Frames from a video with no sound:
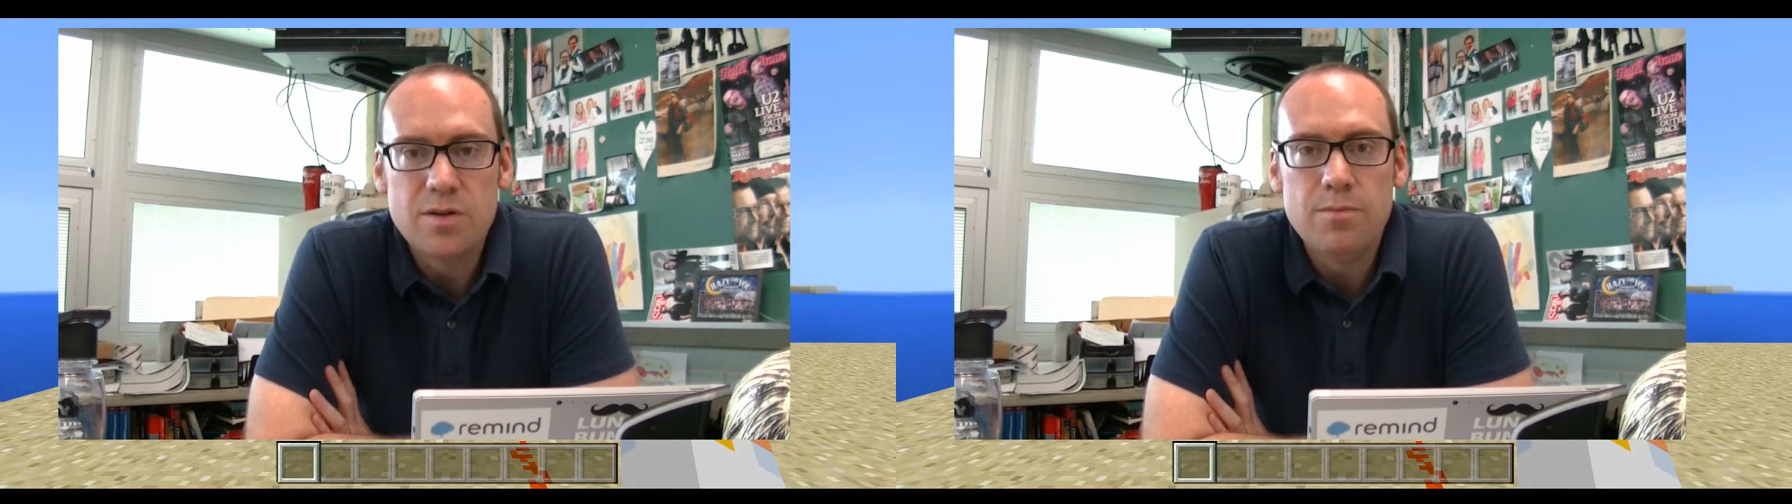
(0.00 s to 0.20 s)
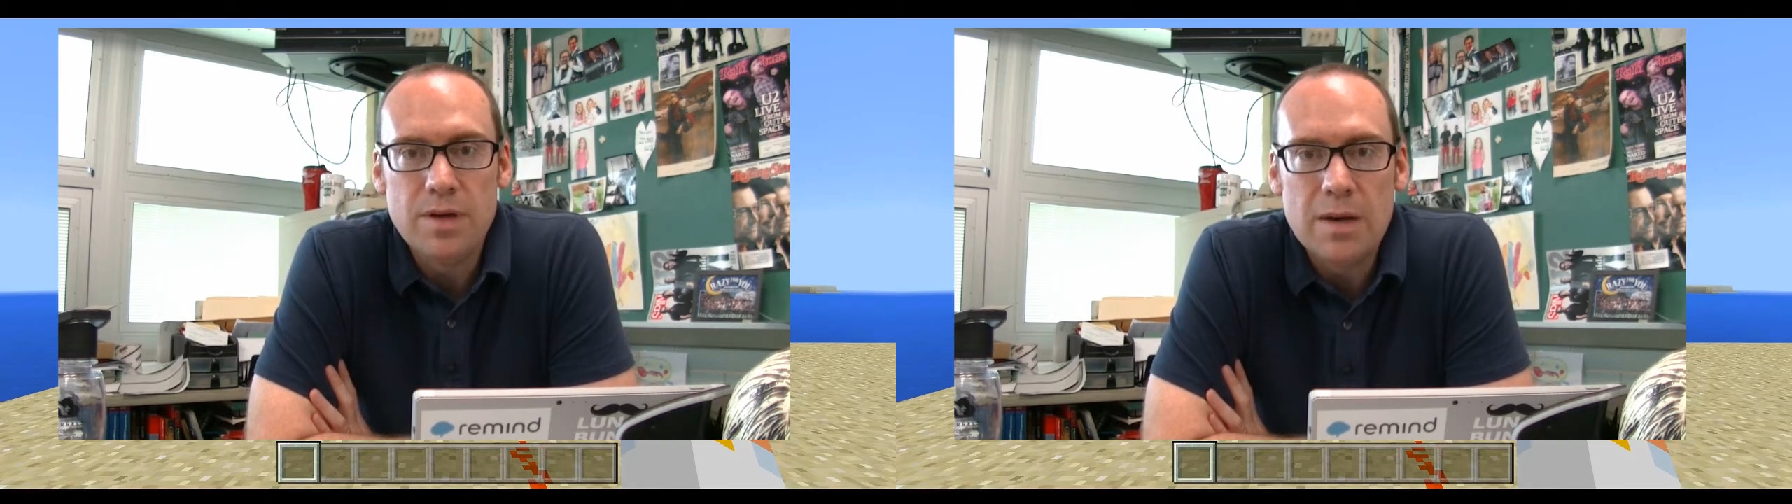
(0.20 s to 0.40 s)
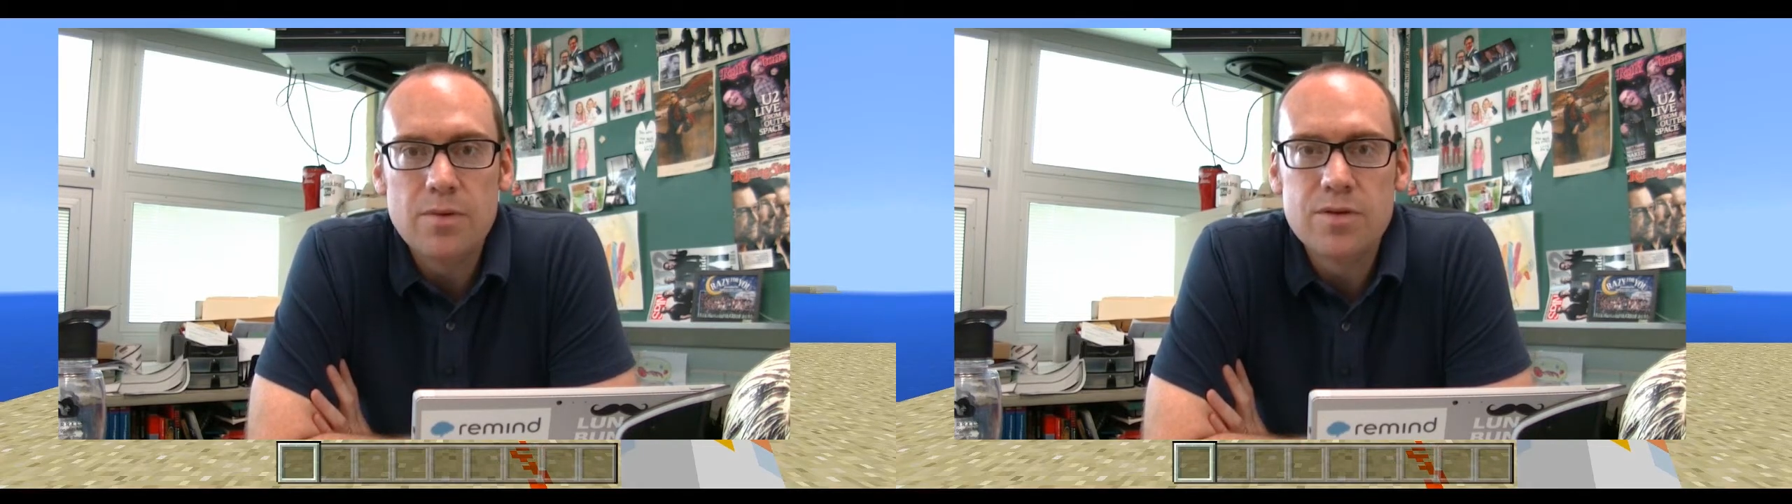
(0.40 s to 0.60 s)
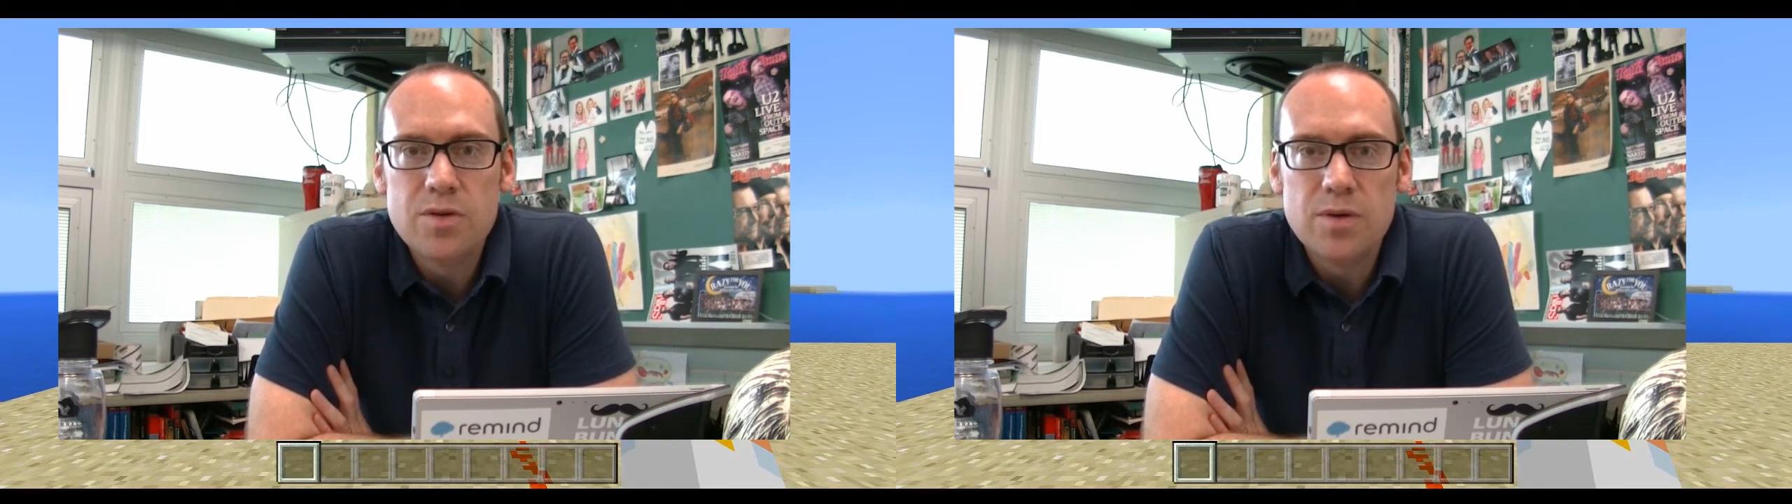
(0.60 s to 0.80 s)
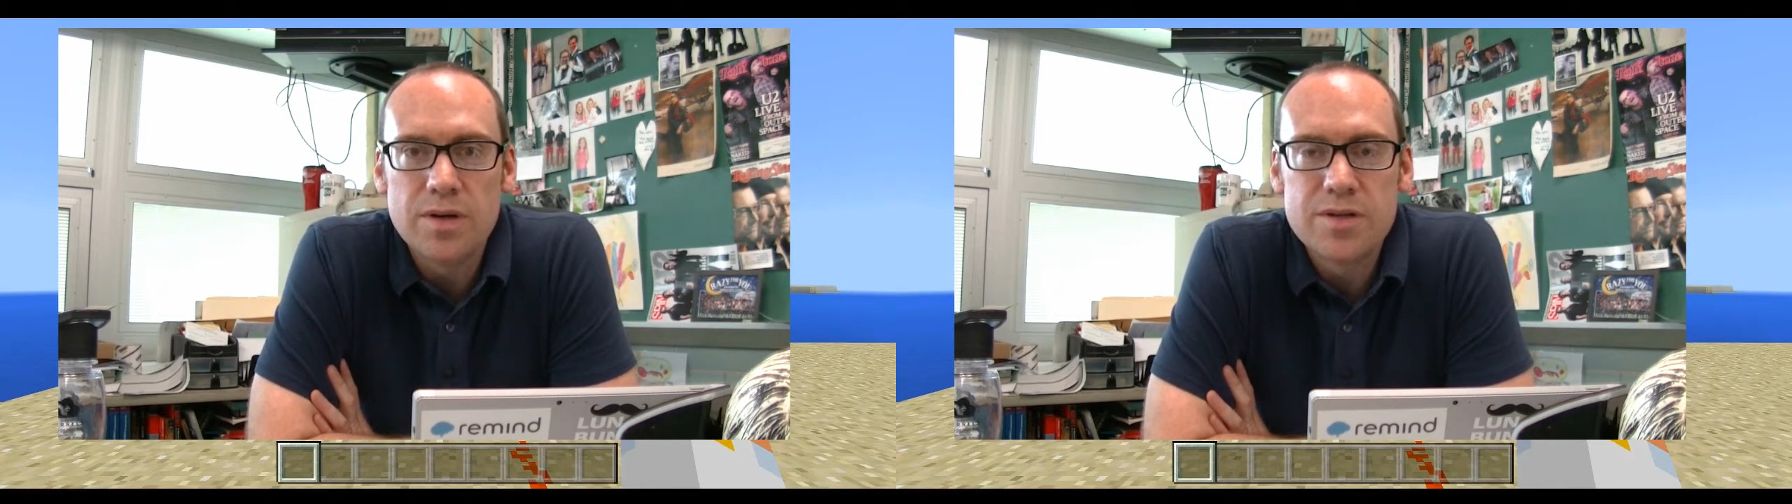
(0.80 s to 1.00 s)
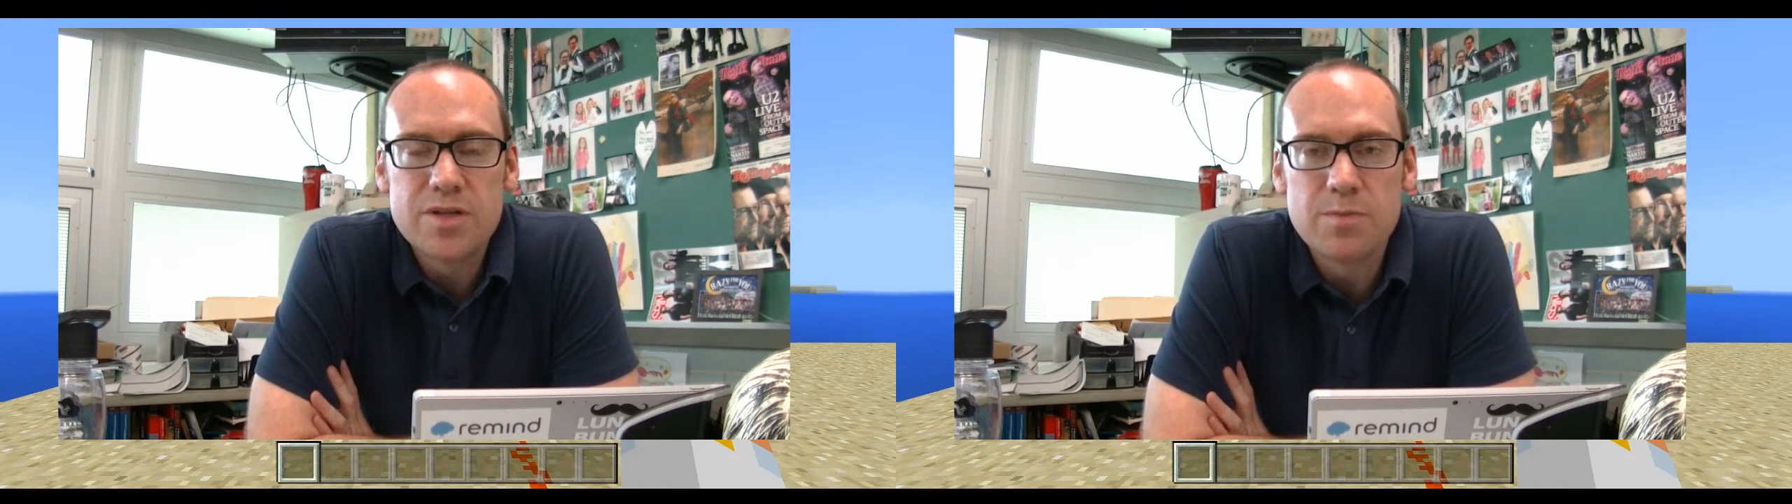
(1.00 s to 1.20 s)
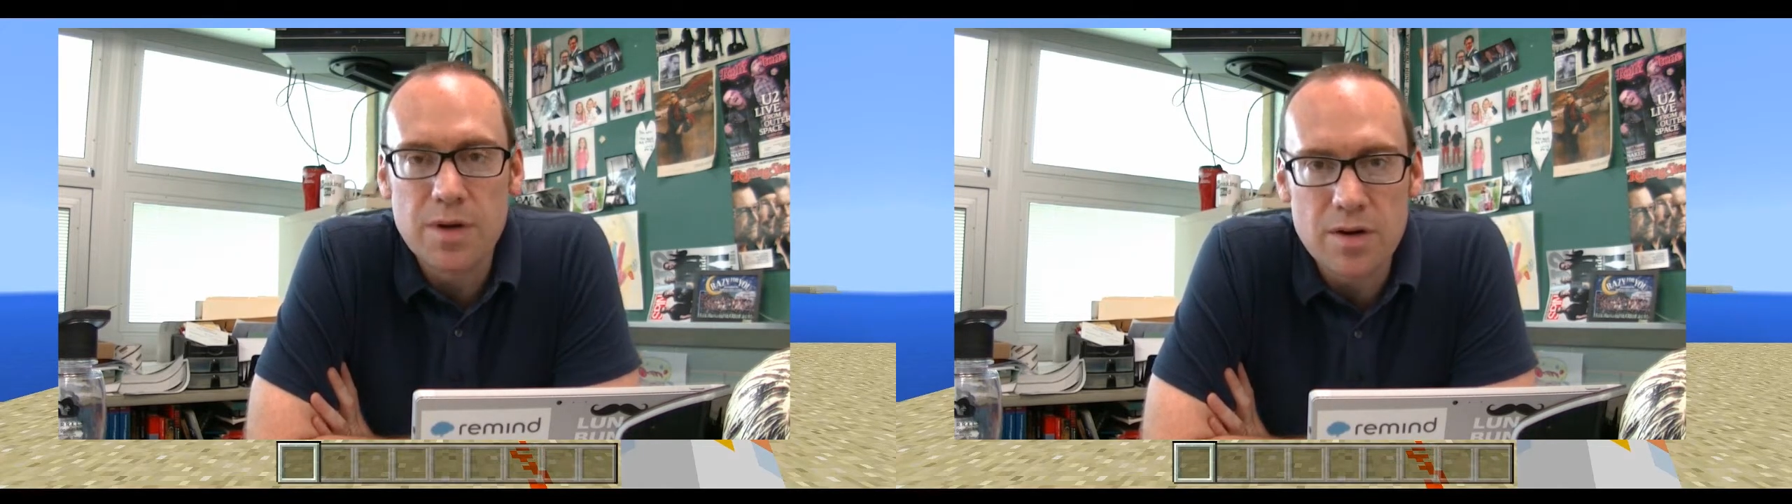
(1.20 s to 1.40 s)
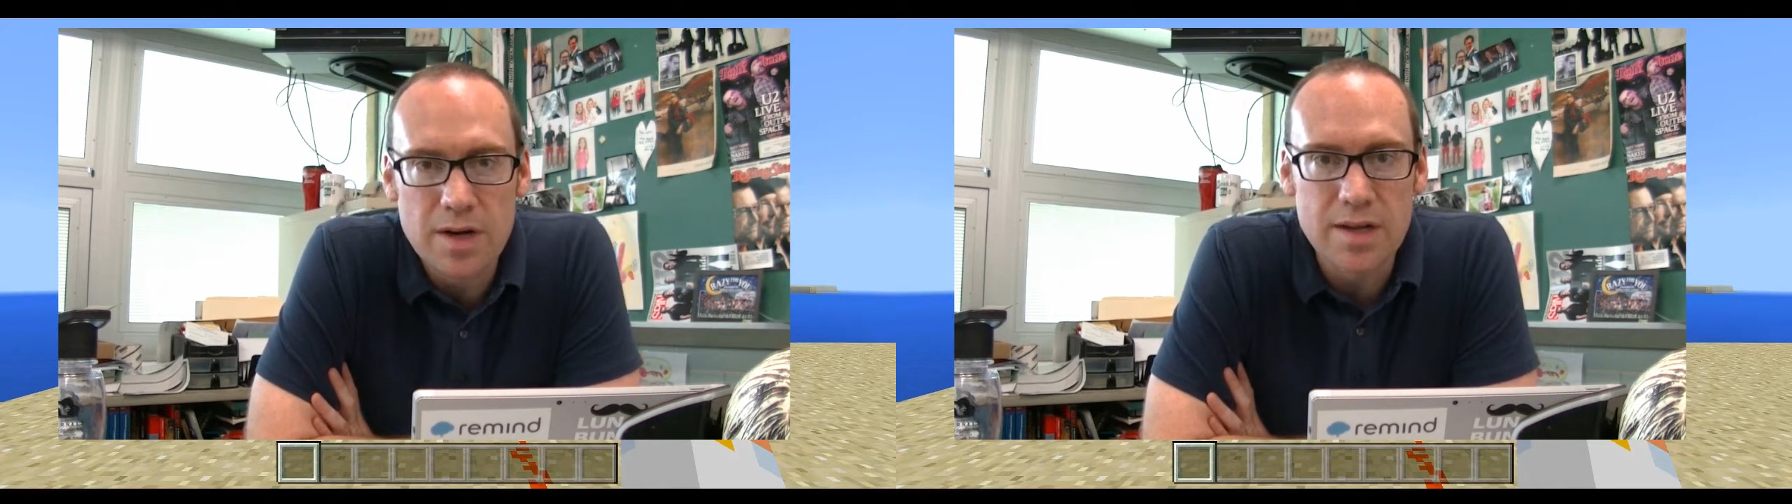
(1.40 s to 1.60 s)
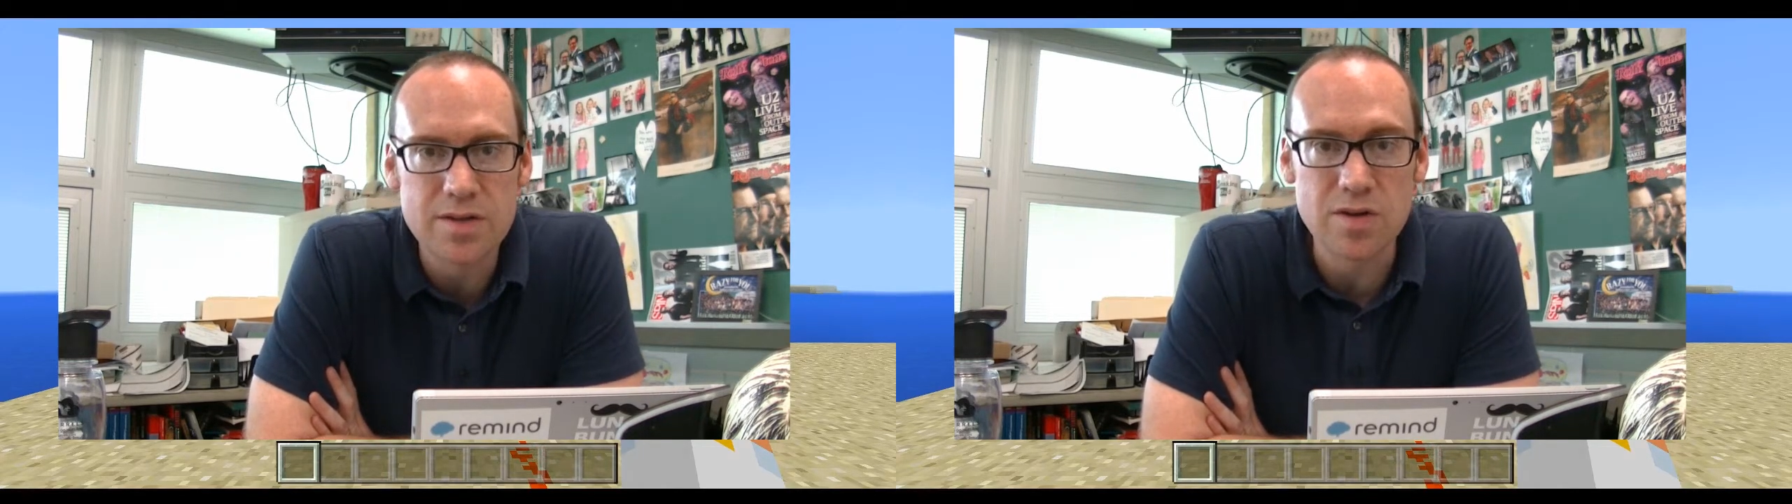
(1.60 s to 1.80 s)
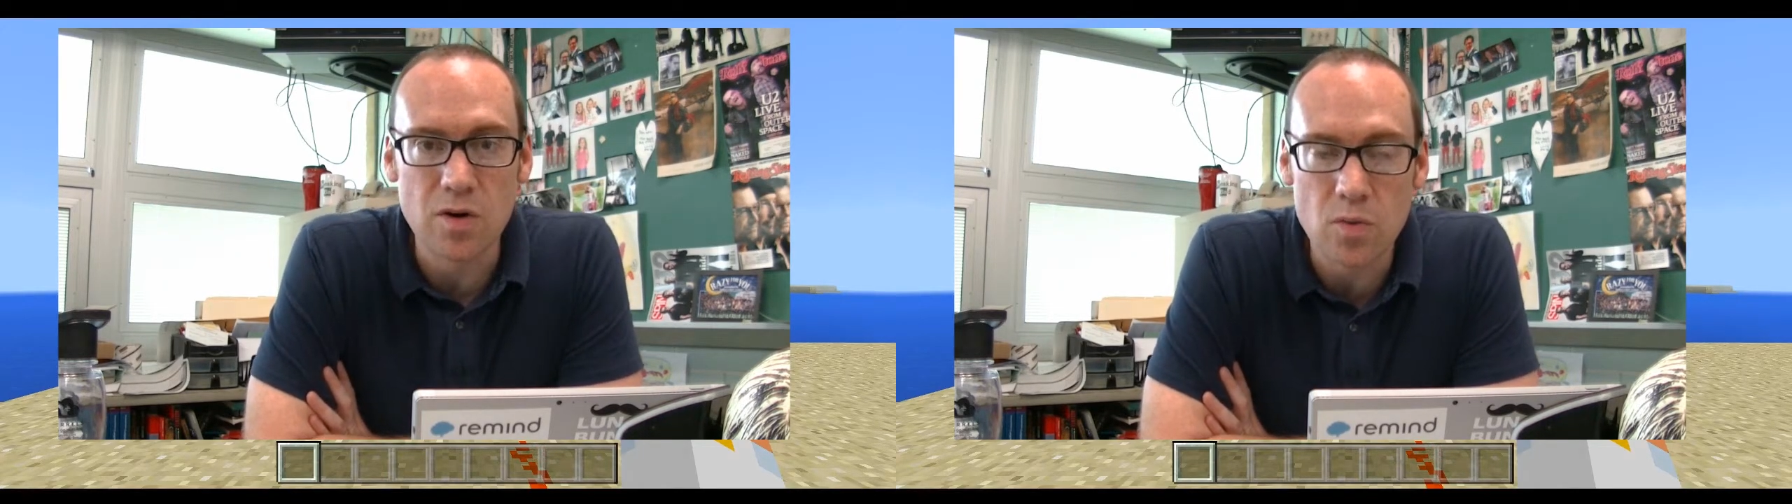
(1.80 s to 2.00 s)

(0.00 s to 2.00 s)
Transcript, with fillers: to be able to experience, you know,